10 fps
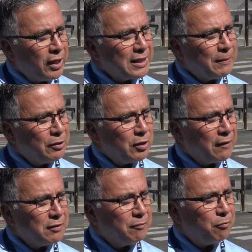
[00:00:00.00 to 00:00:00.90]
We expected to
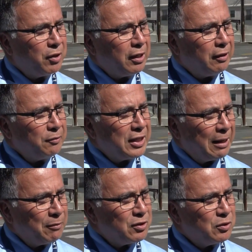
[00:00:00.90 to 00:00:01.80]
have some uh,
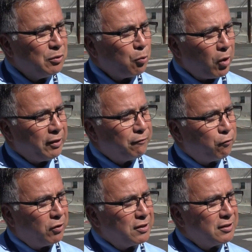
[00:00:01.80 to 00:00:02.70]
damage to the right
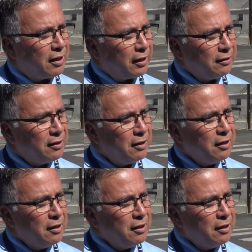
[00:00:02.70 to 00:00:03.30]
front side